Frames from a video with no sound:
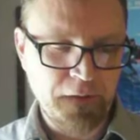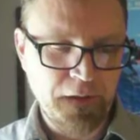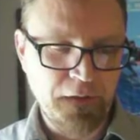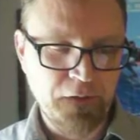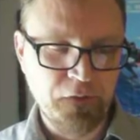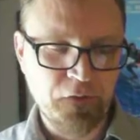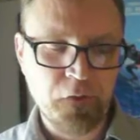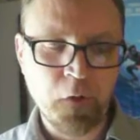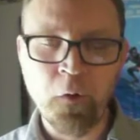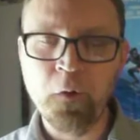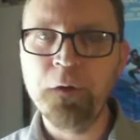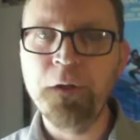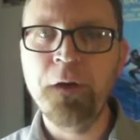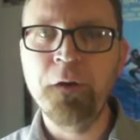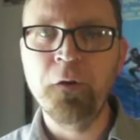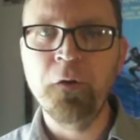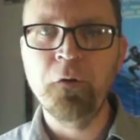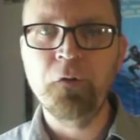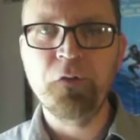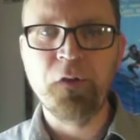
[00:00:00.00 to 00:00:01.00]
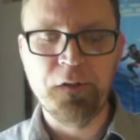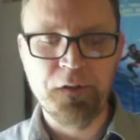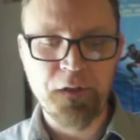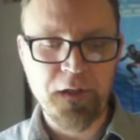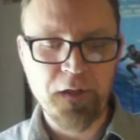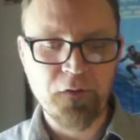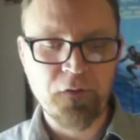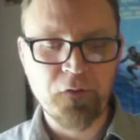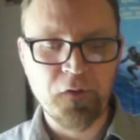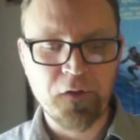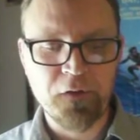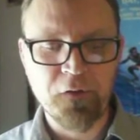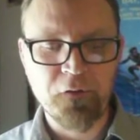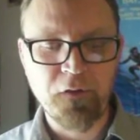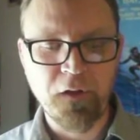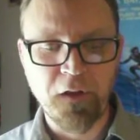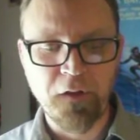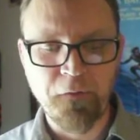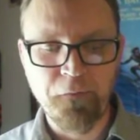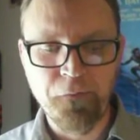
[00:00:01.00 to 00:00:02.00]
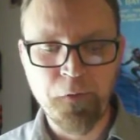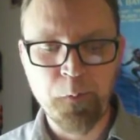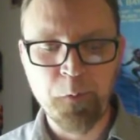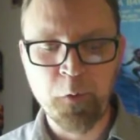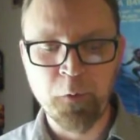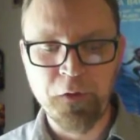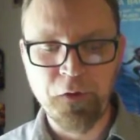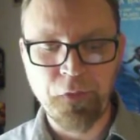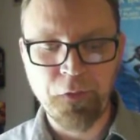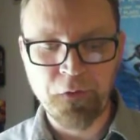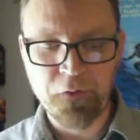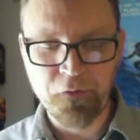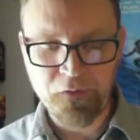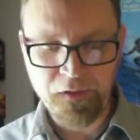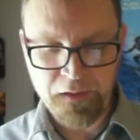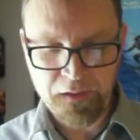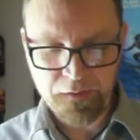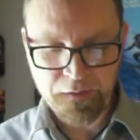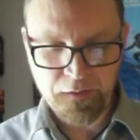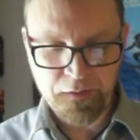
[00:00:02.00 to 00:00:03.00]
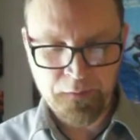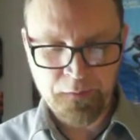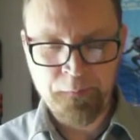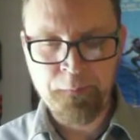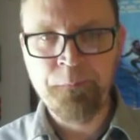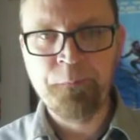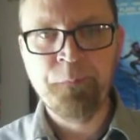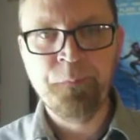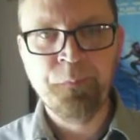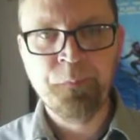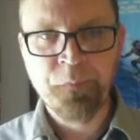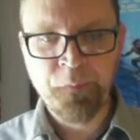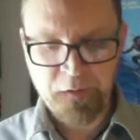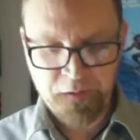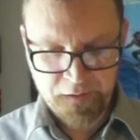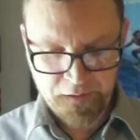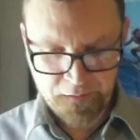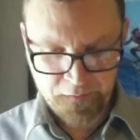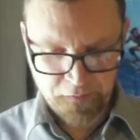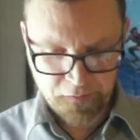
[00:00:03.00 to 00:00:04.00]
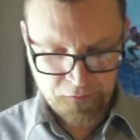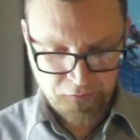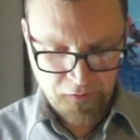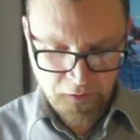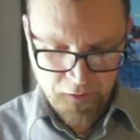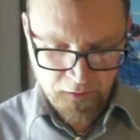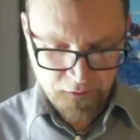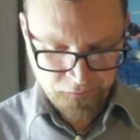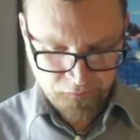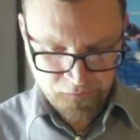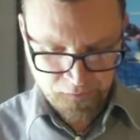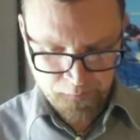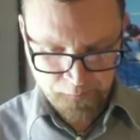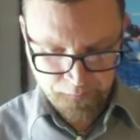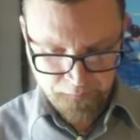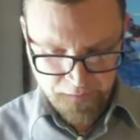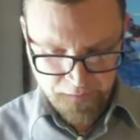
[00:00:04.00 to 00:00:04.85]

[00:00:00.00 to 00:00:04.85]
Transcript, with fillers: It is Cult Heroes on Kickstarter till February 13th. It looks awesome,